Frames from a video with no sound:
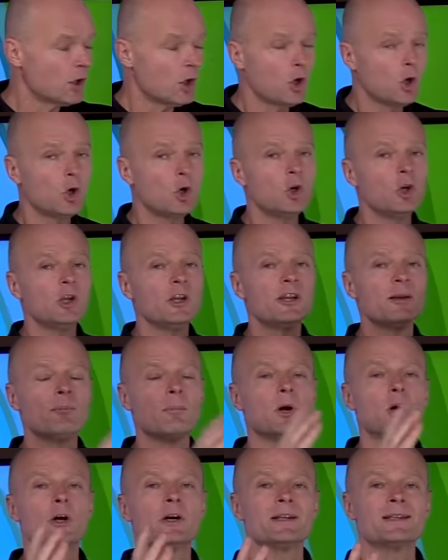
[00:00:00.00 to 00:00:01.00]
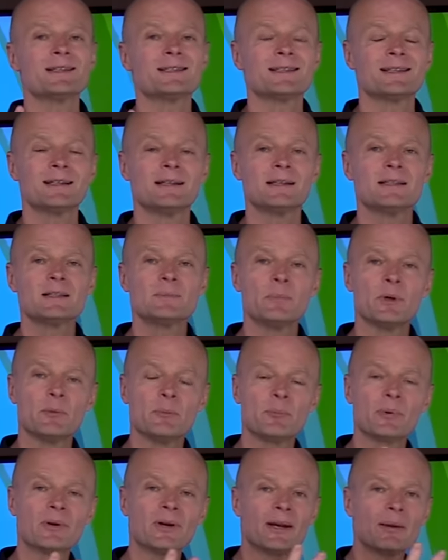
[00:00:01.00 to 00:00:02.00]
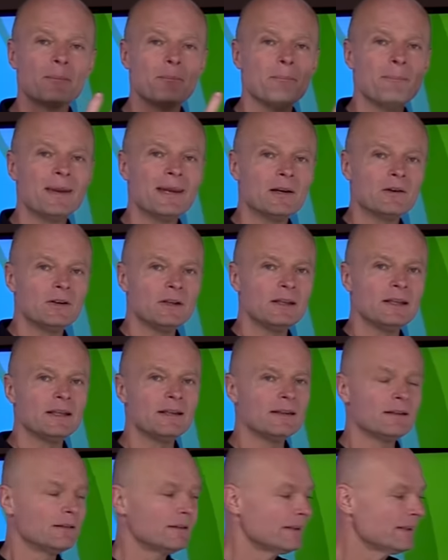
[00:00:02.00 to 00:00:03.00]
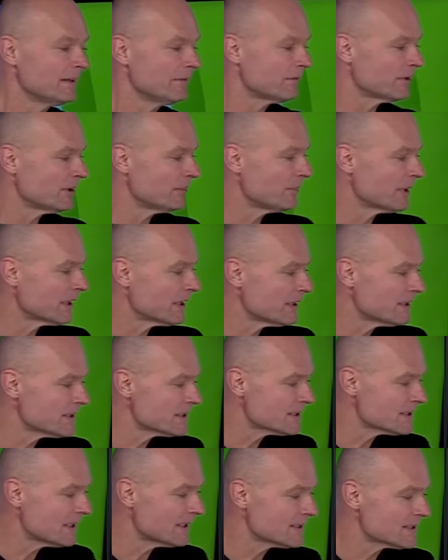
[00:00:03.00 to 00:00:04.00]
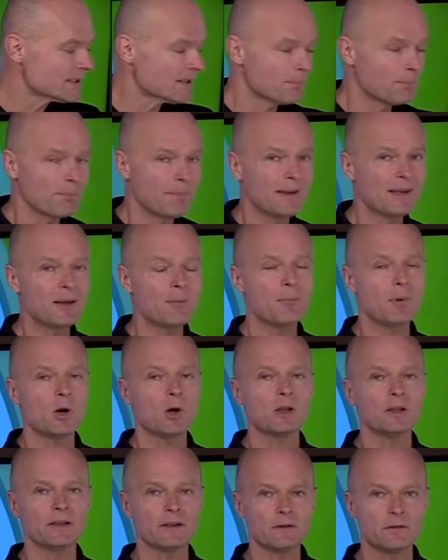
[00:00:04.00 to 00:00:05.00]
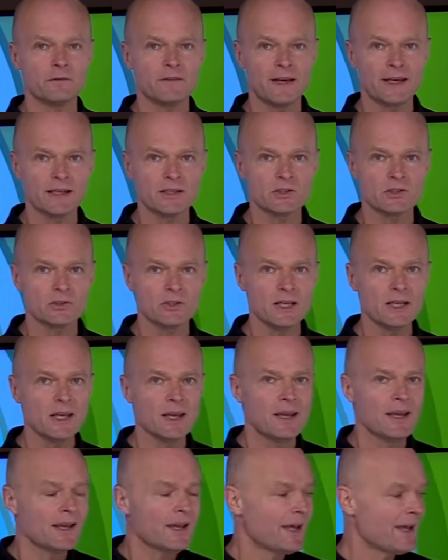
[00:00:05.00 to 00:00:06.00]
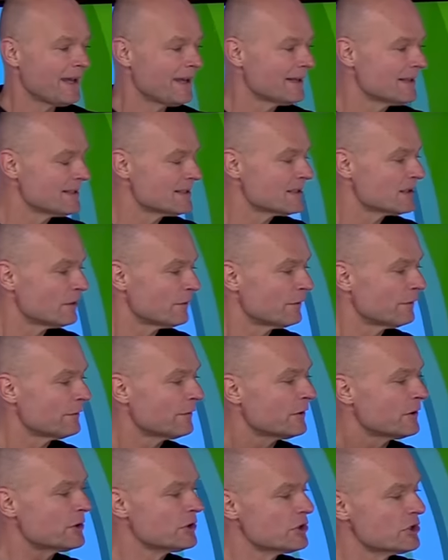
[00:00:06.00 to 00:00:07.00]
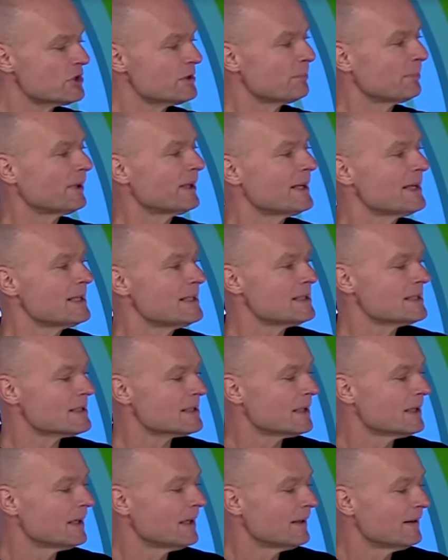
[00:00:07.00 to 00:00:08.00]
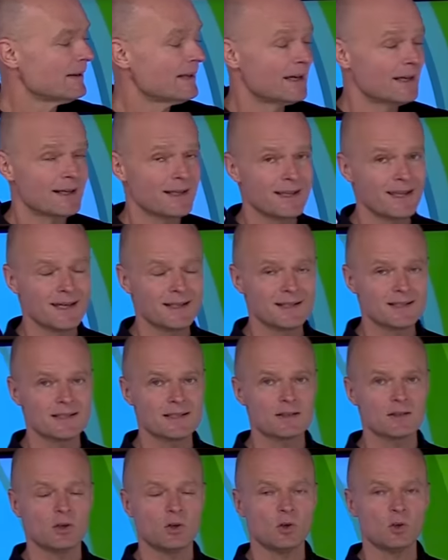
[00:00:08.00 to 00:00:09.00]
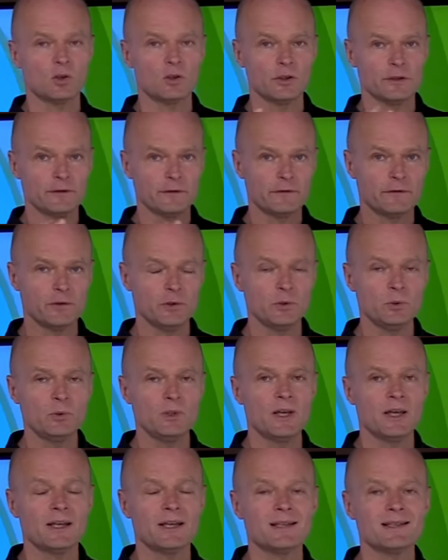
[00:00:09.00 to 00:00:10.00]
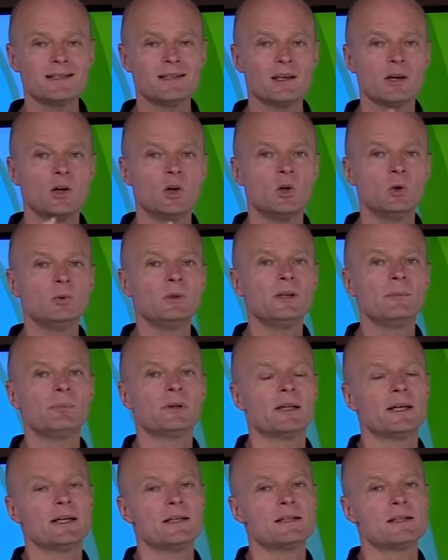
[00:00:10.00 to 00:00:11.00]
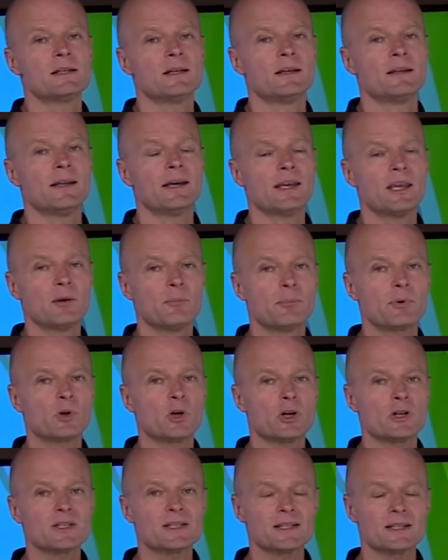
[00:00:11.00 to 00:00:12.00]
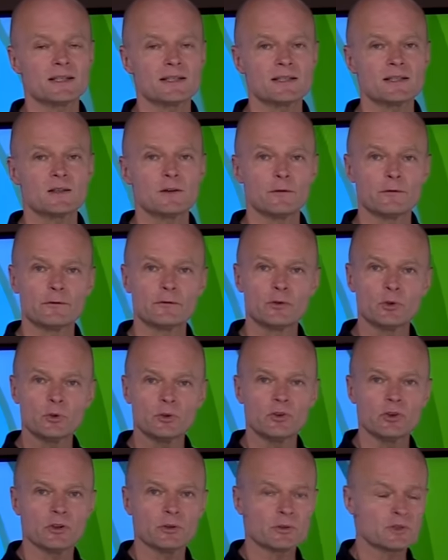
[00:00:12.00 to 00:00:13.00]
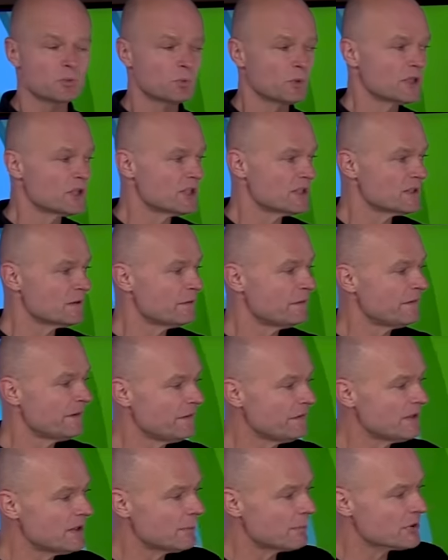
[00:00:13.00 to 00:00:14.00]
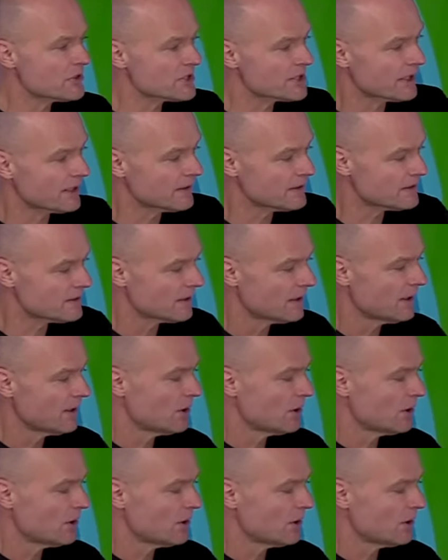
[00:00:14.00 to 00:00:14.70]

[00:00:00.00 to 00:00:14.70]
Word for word: all the body cells, but primarily the liver, because it's the metabolic factory and it's the first place that gets all the food, and it's the only place that can process the fructose, which is 50%